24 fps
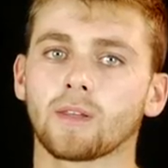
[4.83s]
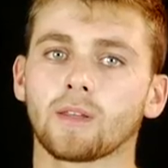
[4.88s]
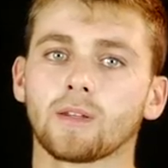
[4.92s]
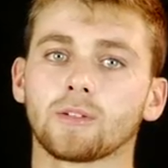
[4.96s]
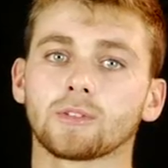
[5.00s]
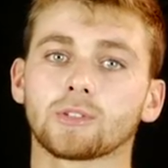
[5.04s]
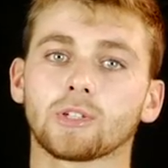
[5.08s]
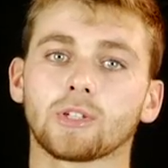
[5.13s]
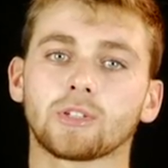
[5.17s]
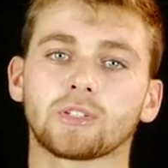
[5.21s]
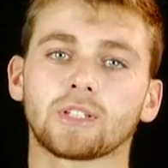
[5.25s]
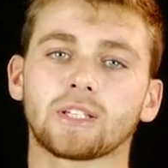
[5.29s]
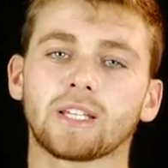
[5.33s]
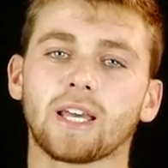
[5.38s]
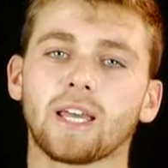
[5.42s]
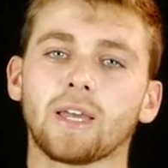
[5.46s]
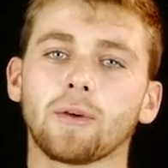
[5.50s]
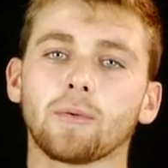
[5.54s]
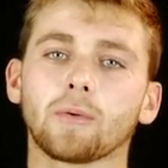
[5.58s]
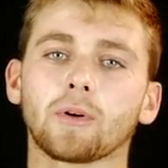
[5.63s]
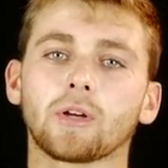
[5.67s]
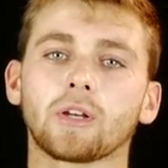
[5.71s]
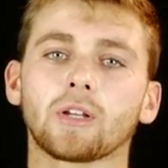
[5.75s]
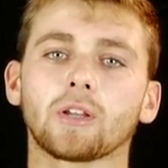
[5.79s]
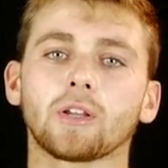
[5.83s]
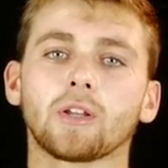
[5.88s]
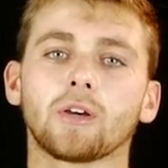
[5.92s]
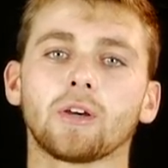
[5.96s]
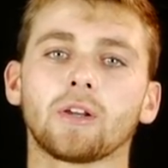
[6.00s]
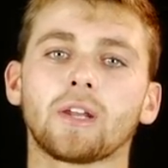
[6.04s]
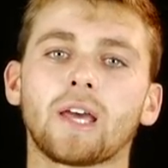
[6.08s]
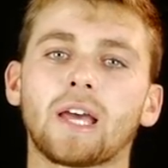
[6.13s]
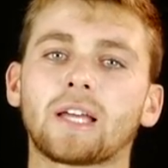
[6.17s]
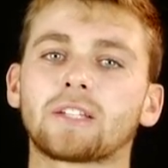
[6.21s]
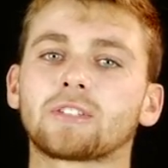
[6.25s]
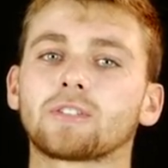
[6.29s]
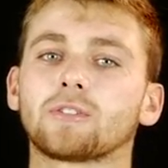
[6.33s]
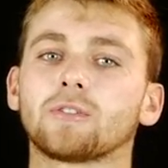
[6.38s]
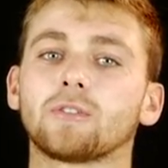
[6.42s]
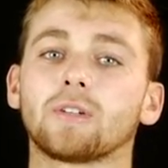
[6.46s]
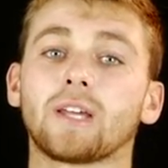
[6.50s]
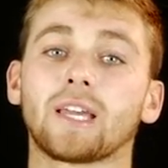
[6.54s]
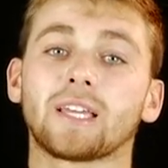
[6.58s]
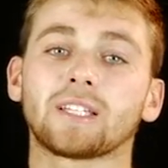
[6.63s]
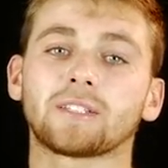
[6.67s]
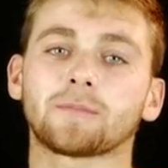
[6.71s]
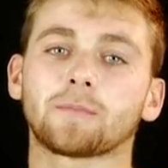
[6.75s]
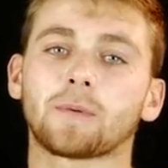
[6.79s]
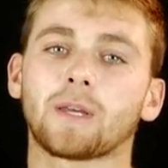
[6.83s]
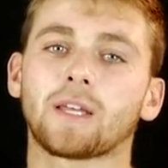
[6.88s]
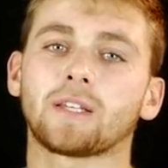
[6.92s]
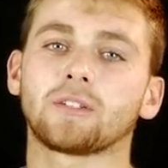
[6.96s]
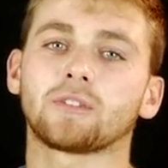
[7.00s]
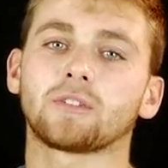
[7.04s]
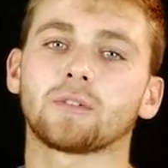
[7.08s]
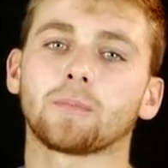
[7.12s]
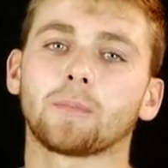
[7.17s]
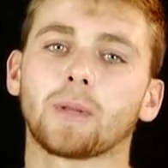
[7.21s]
So today we're going to learn how to do an S-bend to